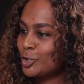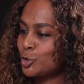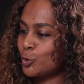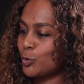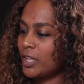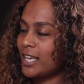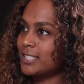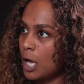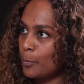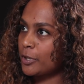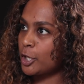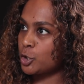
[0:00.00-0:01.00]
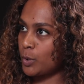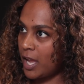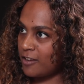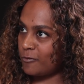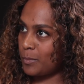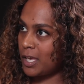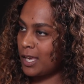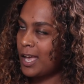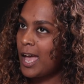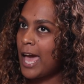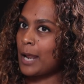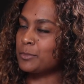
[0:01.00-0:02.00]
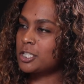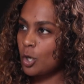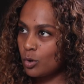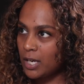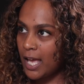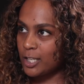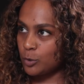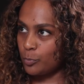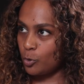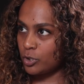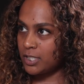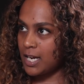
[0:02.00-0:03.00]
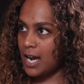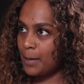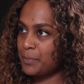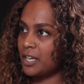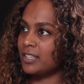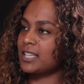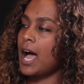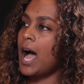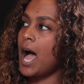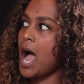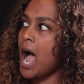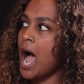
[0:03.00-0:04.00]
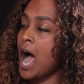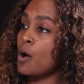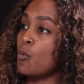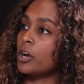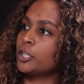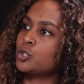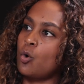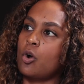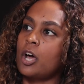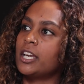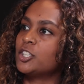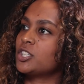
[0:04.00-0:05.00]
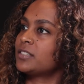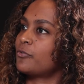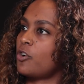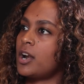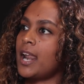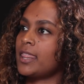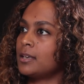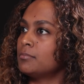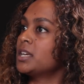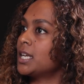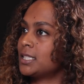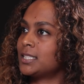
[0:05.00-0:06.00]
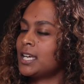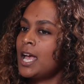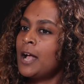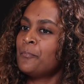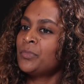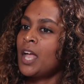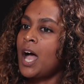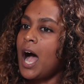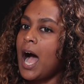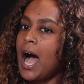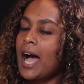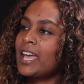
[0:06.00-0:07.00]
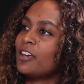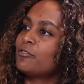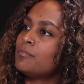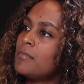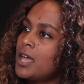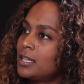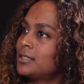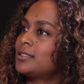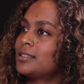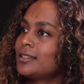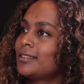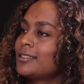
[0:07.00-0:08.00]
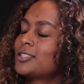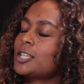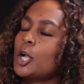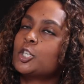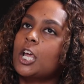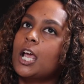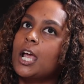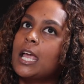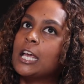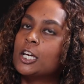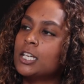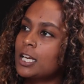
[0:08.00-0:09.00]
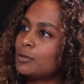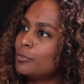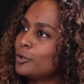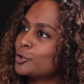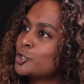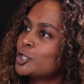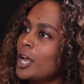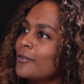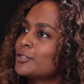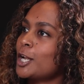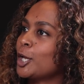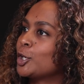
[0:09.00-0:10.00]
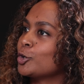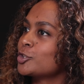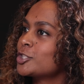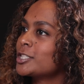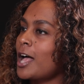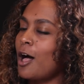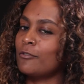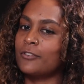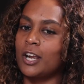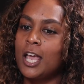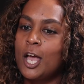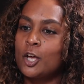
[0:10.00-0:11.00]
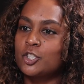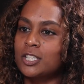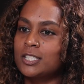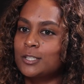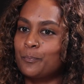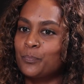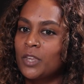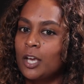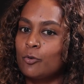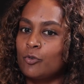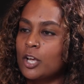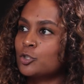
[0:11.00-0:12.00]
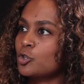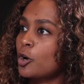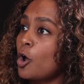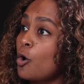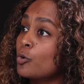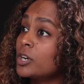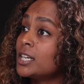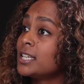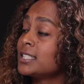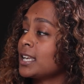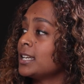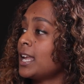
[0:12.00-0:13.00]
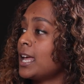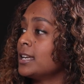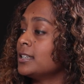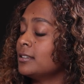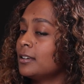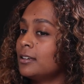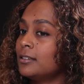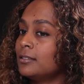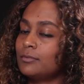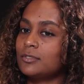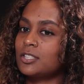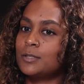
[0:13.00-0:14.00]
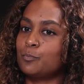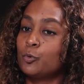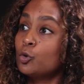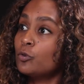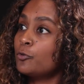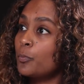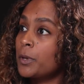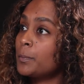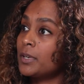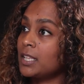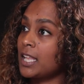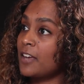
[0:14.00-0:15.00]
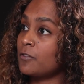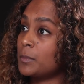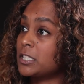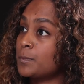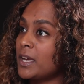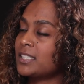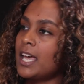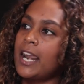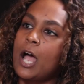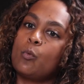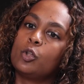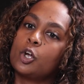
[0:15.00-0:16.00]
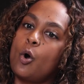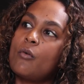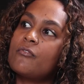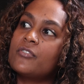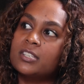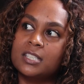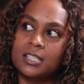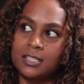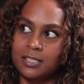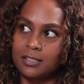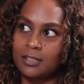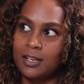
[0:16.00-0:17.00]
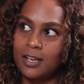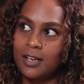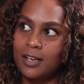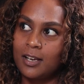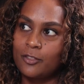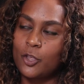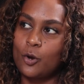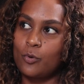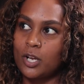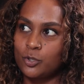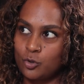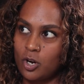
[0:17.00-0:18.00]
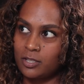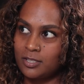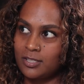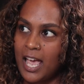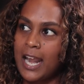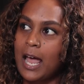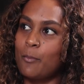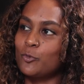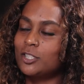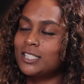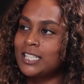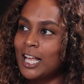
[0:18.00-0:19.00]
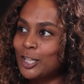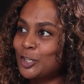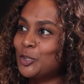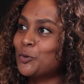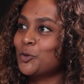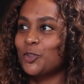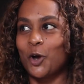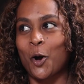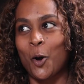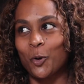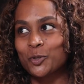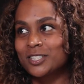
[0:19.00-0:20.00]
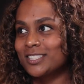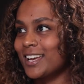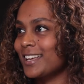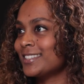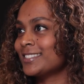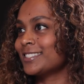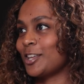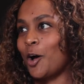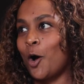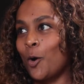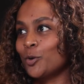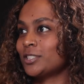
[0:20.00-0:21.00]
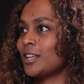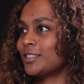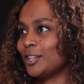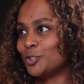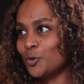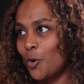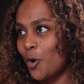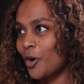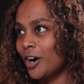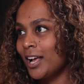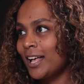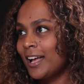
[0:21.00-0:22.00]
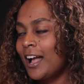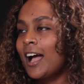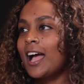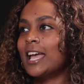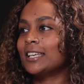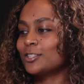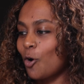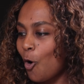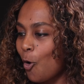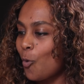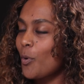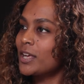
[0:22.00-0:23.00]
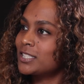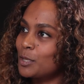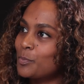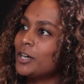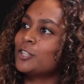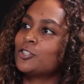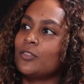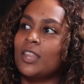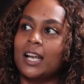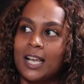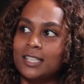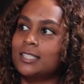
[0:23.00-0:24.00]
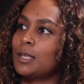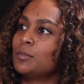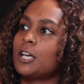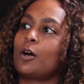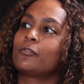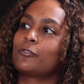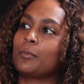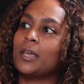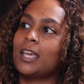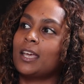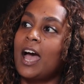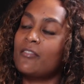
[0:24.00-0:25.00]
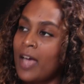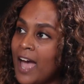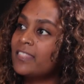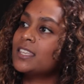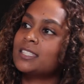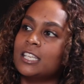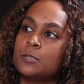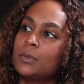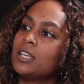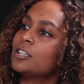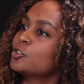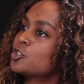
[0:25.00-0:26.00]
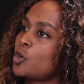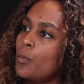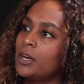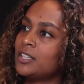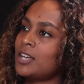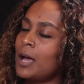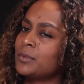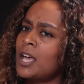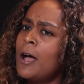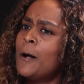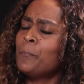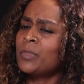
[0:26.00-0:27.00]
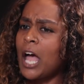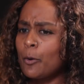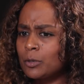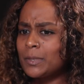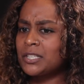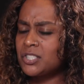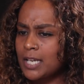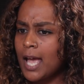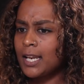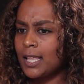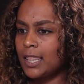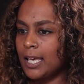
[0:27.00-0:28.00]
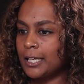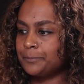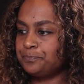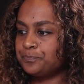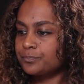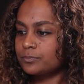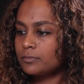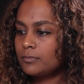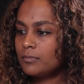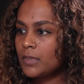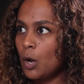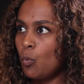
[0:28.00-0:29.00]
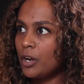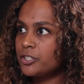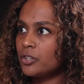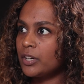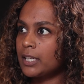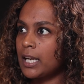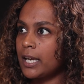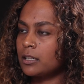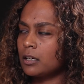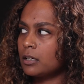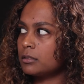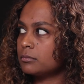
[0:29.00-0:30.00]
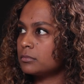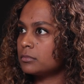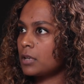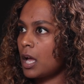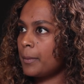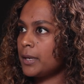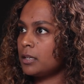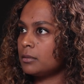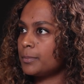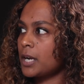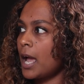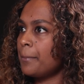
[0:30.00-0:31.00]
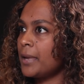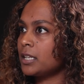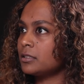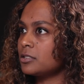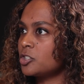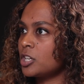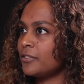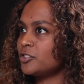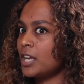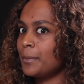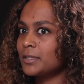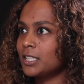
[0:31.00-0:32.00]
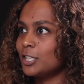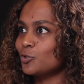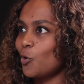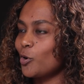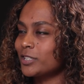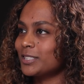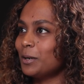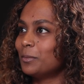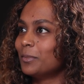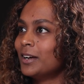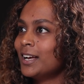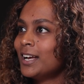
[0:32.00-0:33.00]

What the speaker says: to the example that you gave me, and I'm so glad you brought it up, because I want to talk on it just for another minute. I have met such incredible chefs like yourself, and just restaurant owners, and just beautiful people in the F&B space, and I will go visit their restaurants, and I'm telling you, the hostess, the host at the door is always the person that lets them down for me. I've had this experience so many times. I would be standing there wondering, like, I mean, but I met Chef James, he's awesome.